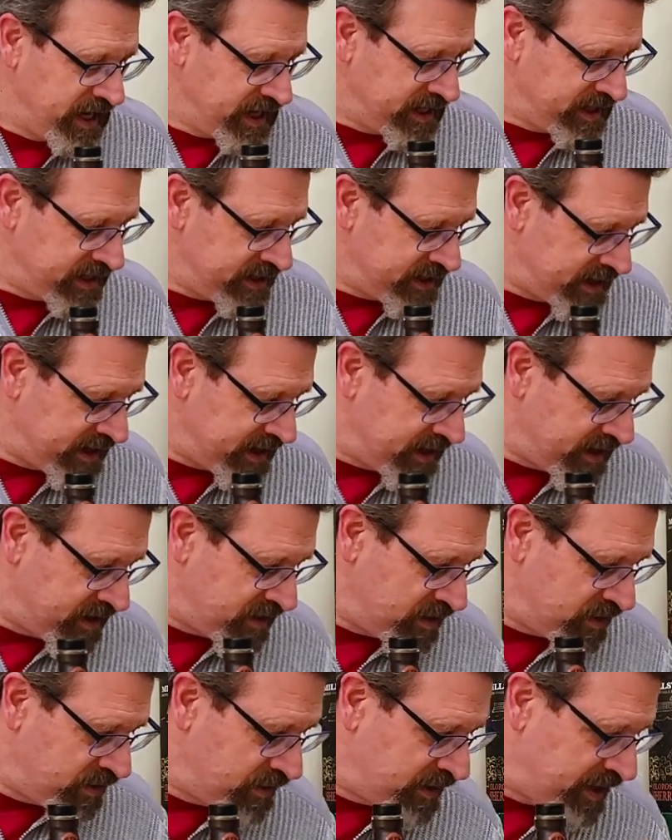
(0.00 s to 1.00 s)

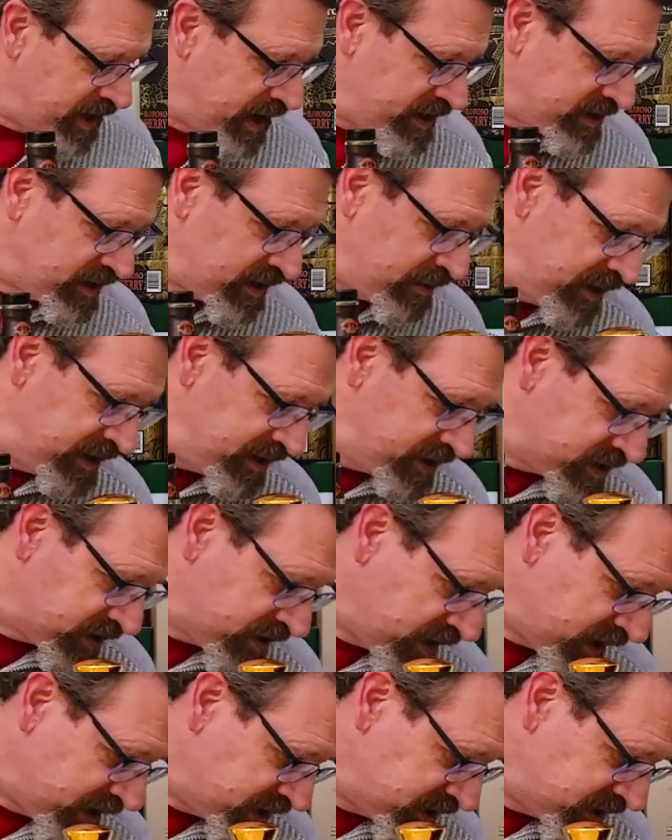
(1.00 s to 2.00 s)
Now, as I'm in
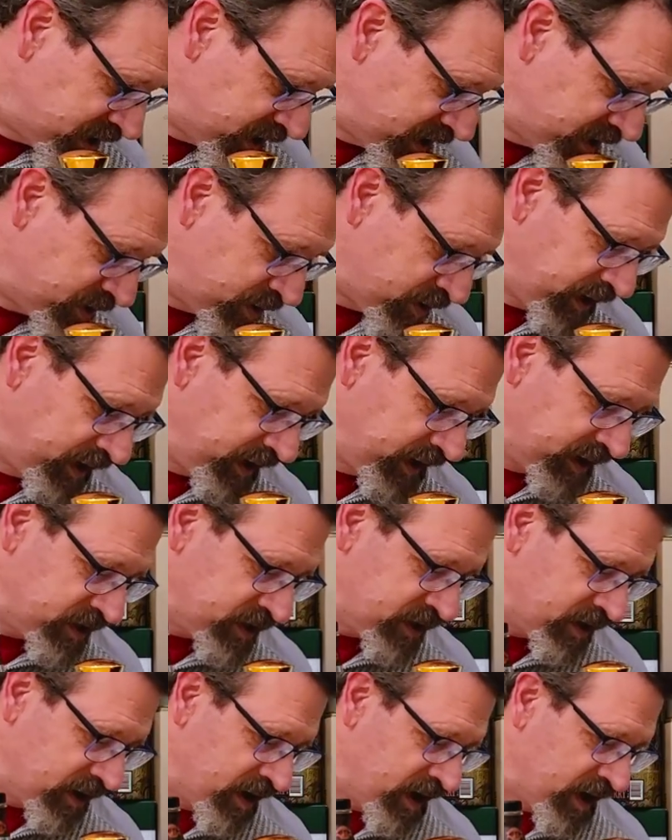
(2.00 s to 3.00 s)
scotch territory, let's
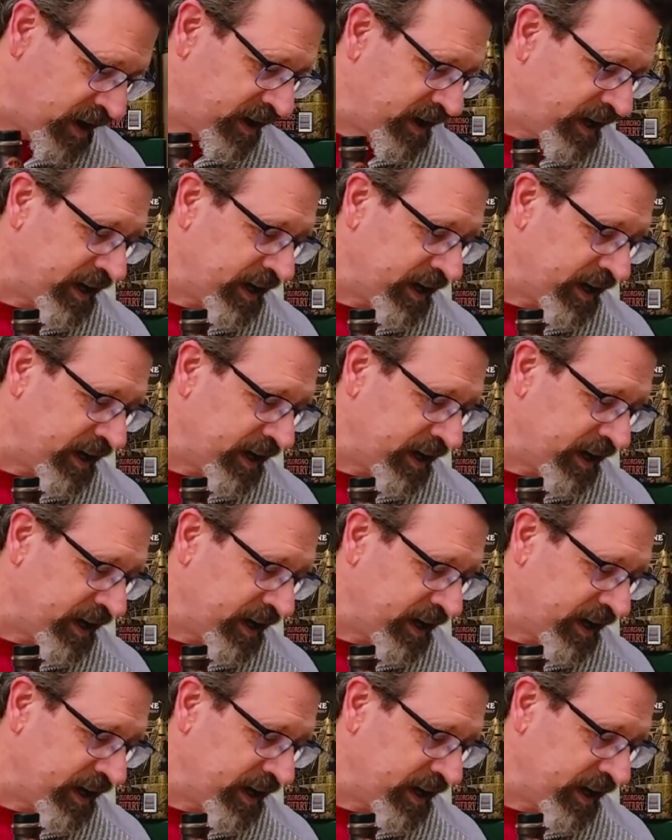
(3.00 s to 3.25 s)
talk,